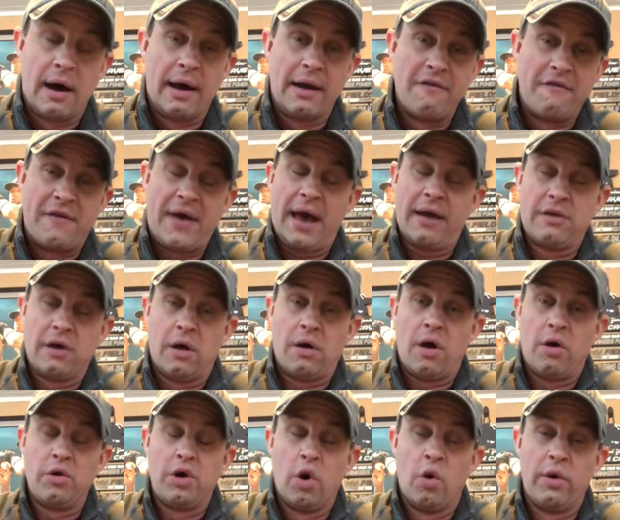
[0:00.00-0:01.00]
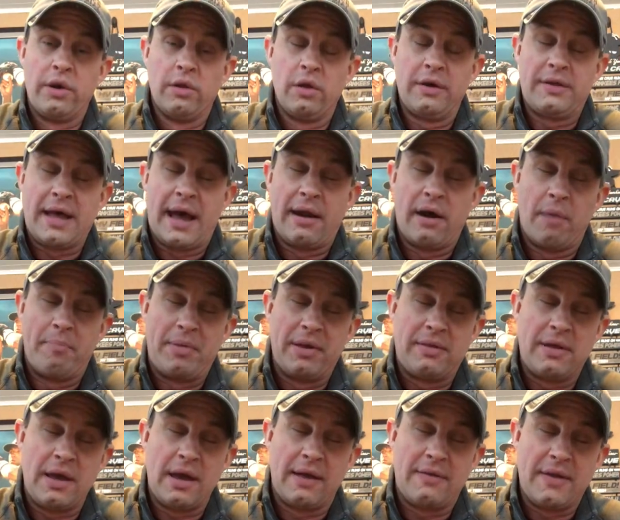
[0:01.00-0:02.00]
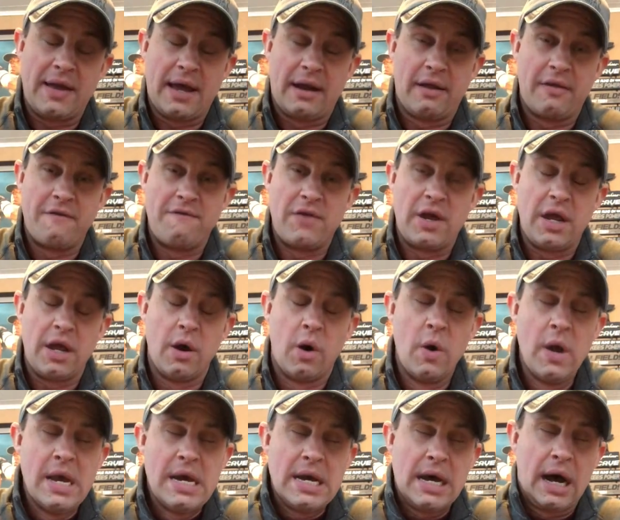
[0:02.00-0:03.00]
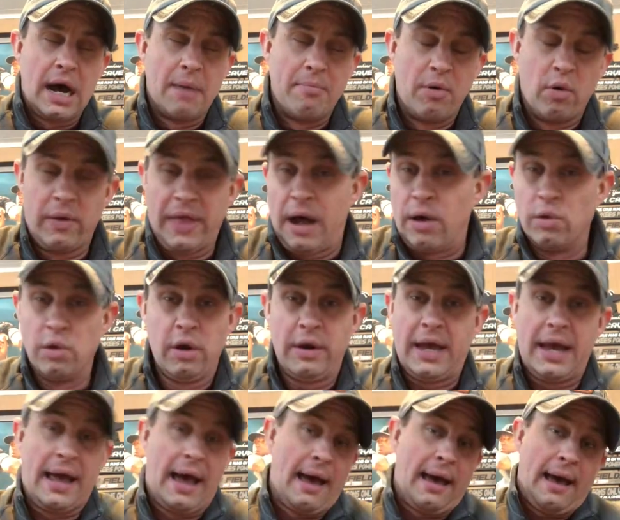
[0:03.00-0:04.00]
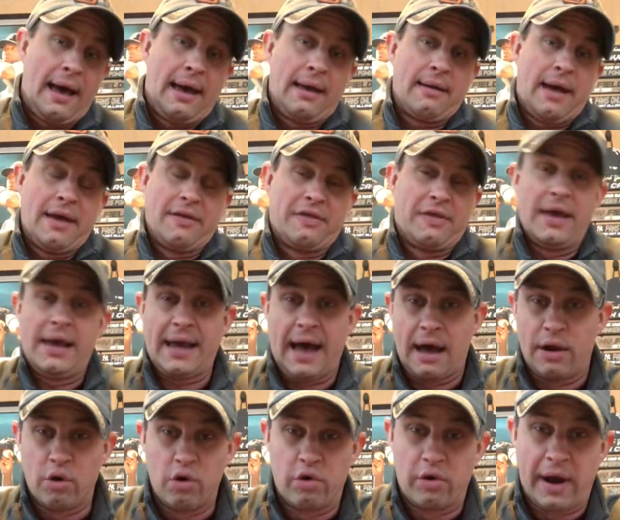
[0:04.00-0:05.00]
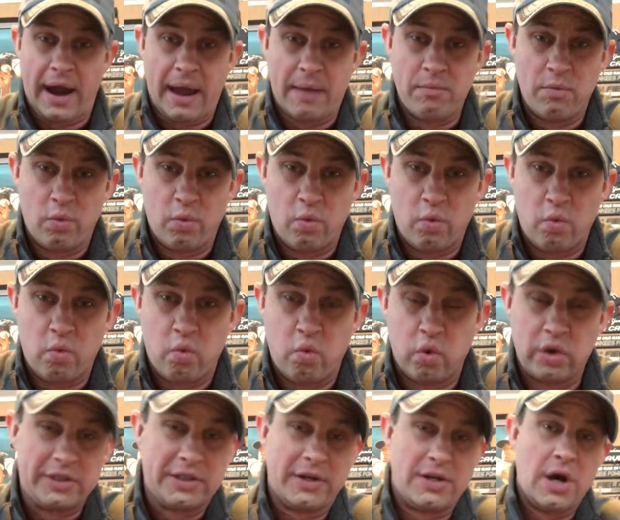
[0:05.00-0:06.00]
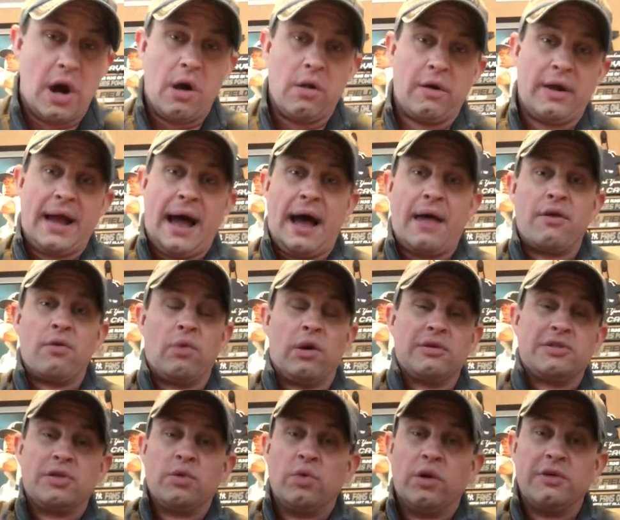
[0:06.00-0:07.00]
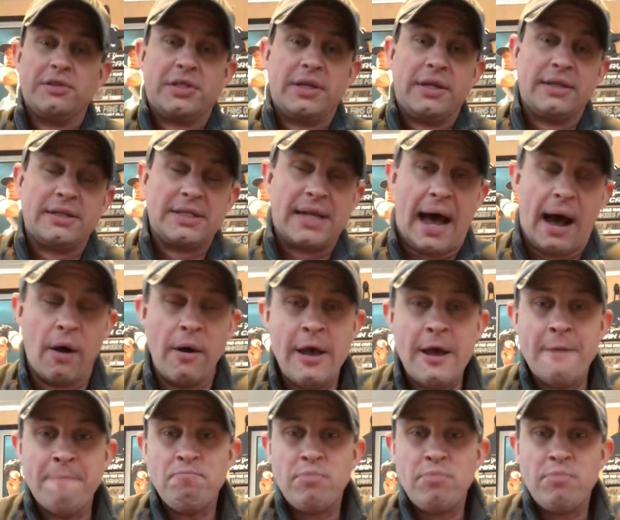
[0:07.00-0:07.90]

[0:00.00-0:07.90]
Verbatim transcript: Uh, in fact, I'll, I'll, go and look that up at the at the end of the video. Uh, but without looking, I, I I think Otto Graham was a taller guy than Russell Wilson is now.